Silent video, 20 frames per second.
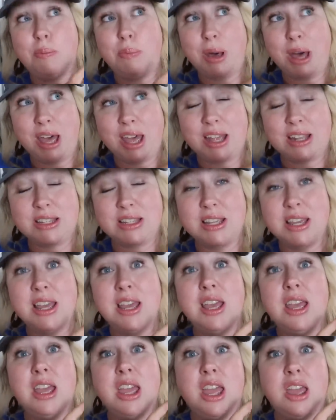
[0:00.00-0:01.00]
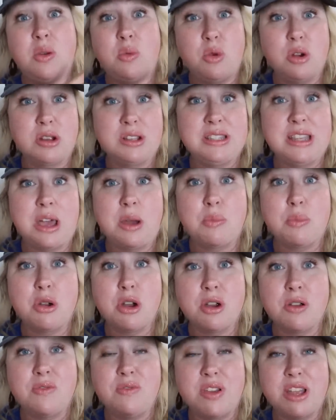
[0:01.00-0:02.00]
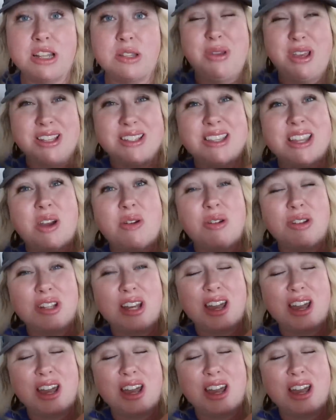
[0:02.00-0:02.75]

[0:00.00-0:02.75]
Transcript: but it works out perfect because now our